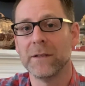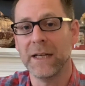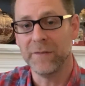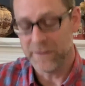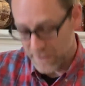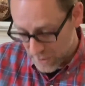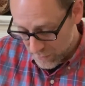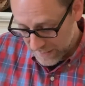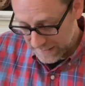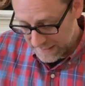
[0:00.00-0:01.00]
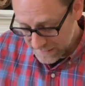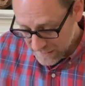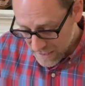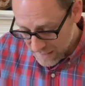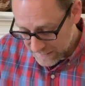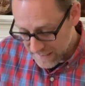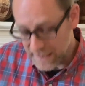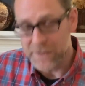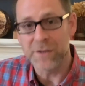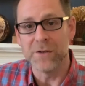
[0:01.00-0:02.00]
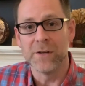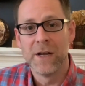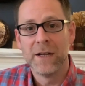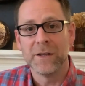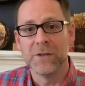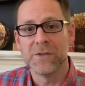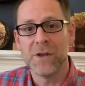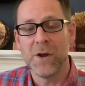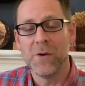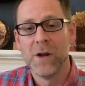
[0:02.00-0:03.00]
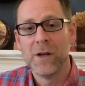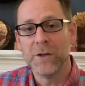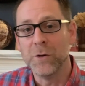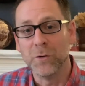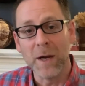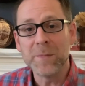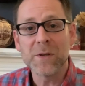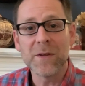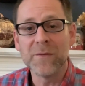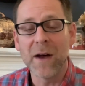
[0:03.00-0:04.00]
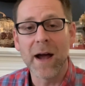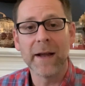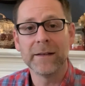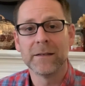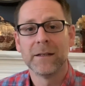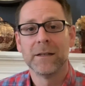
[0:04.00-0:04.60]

even though in his context there's no grapes on the vine,